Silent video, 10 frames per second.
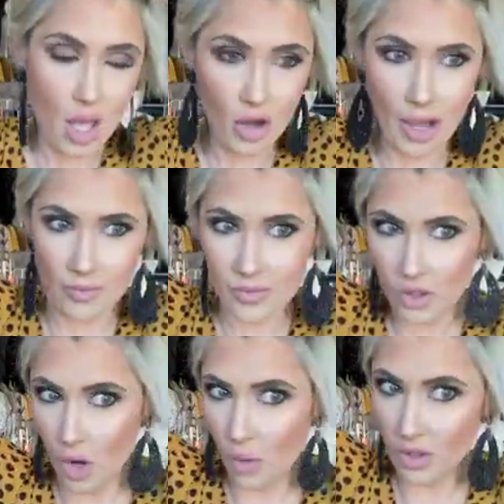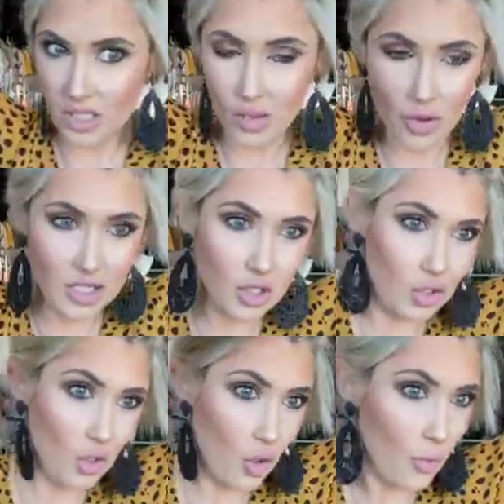Okay, so we're just going
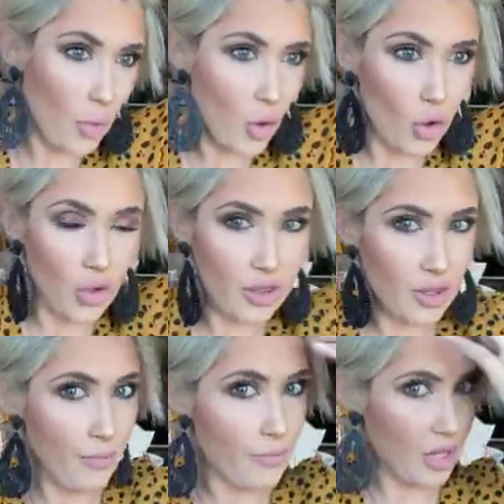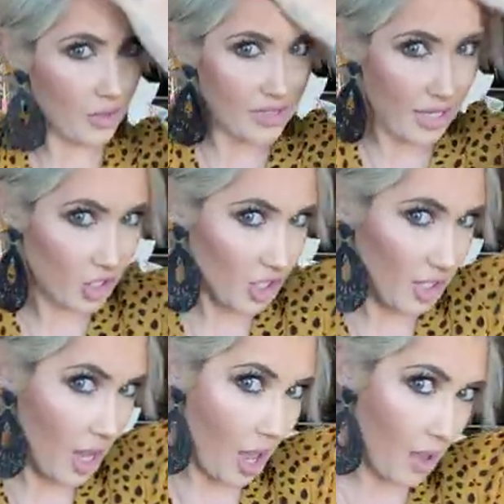to pull the middle
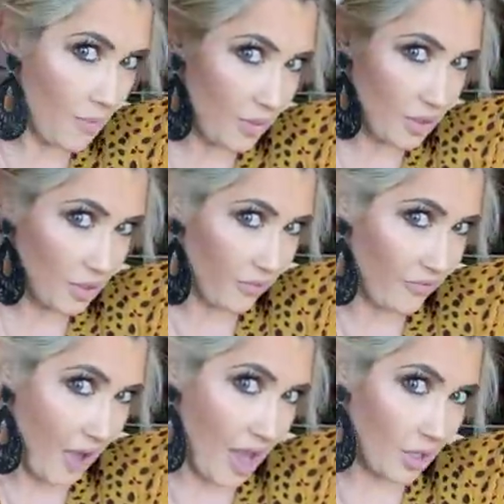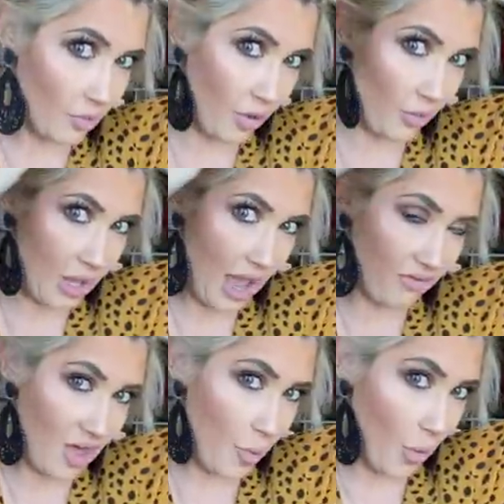section up to find where we have
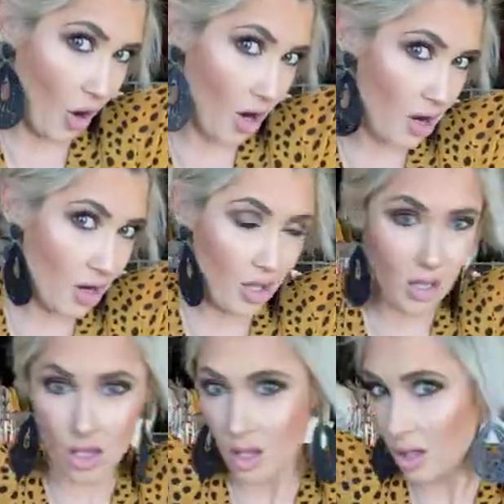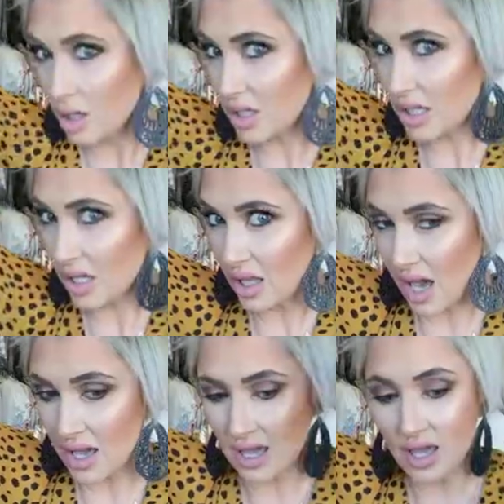that part like that.